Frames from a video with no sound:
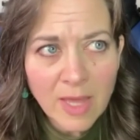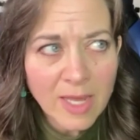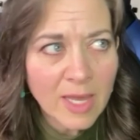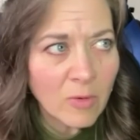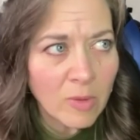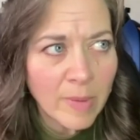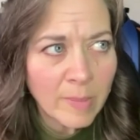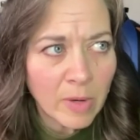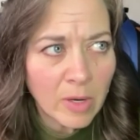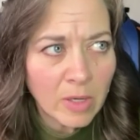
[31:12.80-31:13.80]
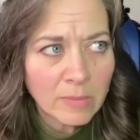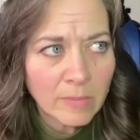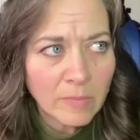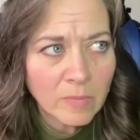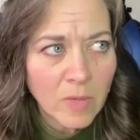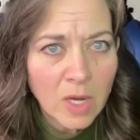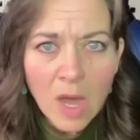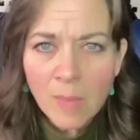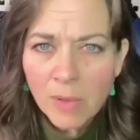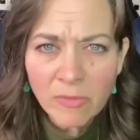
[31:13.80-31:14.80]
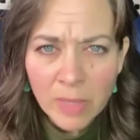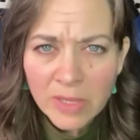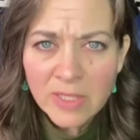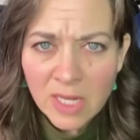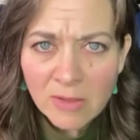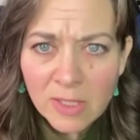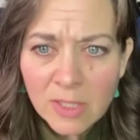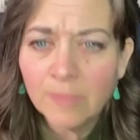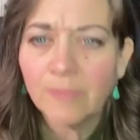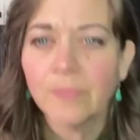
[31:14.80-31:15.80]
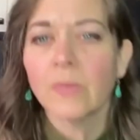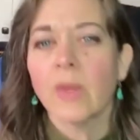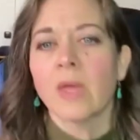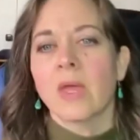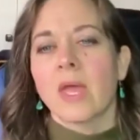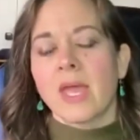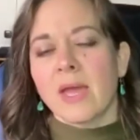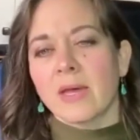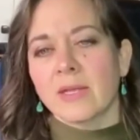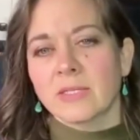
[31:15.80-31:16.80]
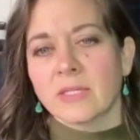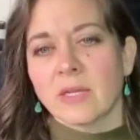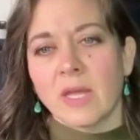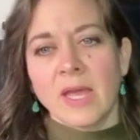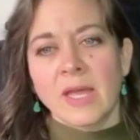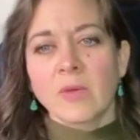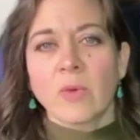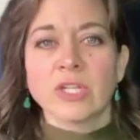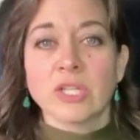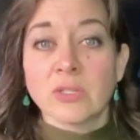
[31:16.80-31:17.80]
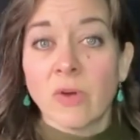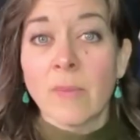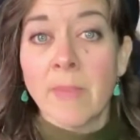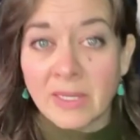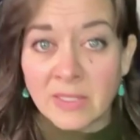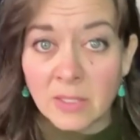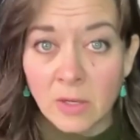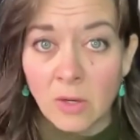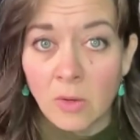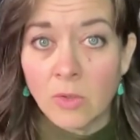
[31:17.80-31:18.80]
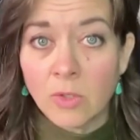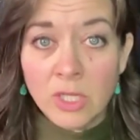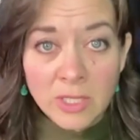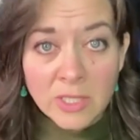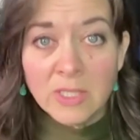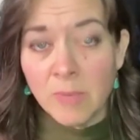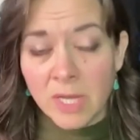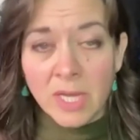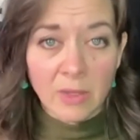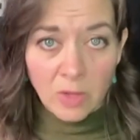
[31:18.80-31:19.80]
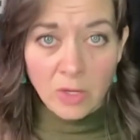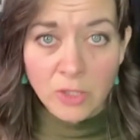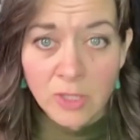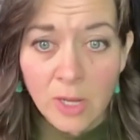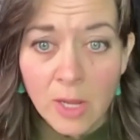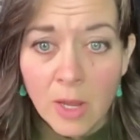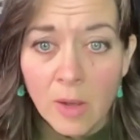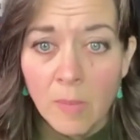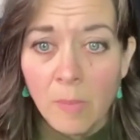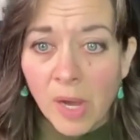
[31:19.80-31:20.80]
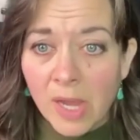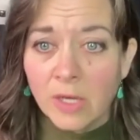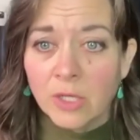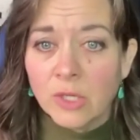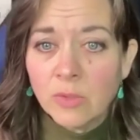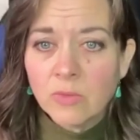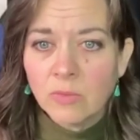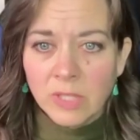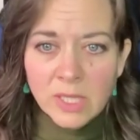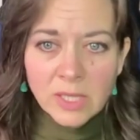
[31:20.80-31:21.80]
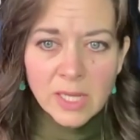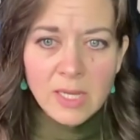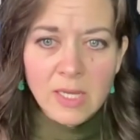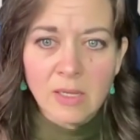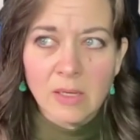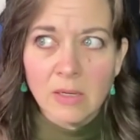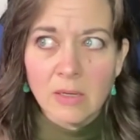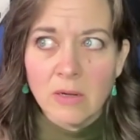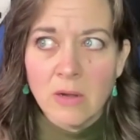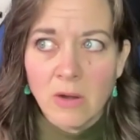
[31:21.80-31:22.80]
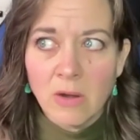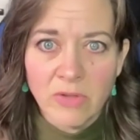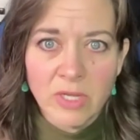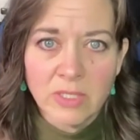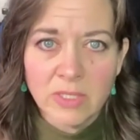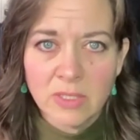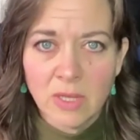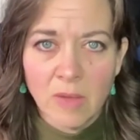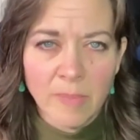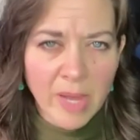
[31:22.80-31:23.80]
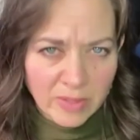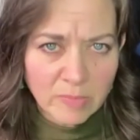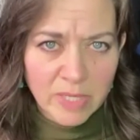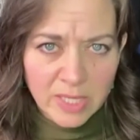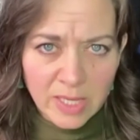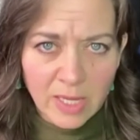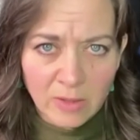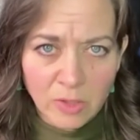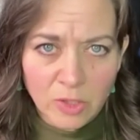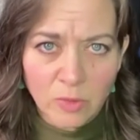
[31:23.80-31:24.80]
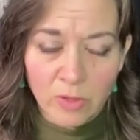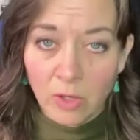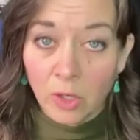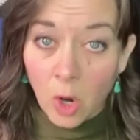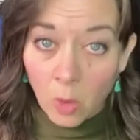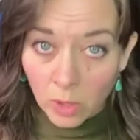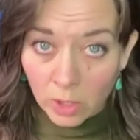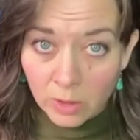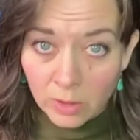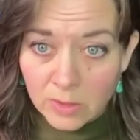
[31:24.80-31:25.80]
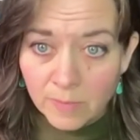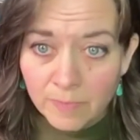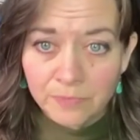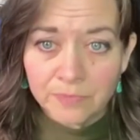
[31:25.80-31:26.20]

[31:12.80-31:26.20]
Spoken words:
I can't remember, a couple of months, I think. And anyway, she's from Mexico. She can speak English, but she was really nervous about speaking English with her coworkers.